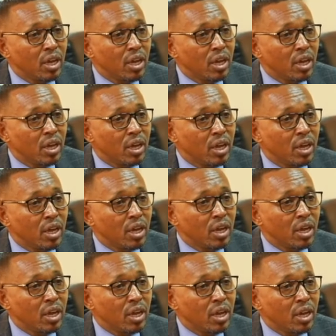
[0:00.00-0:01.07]

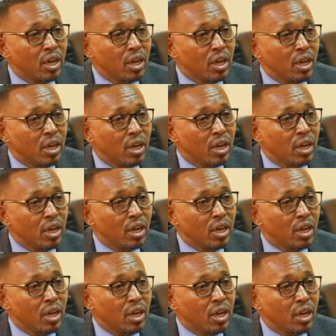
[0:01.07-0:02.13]

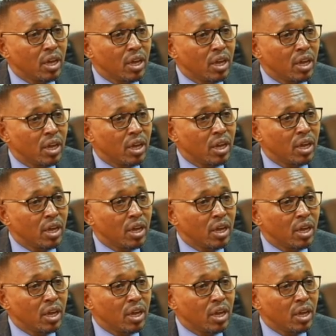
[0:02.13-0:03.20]
Nothing is said.